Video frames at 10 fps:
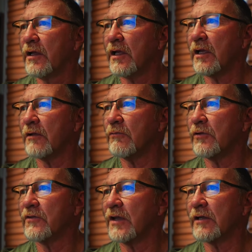and
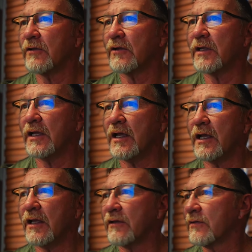we'll take a look
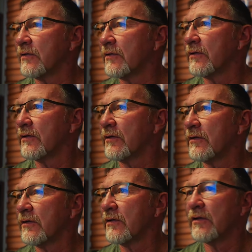at
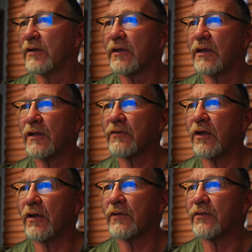it's
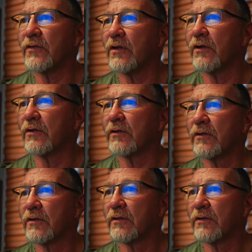on song.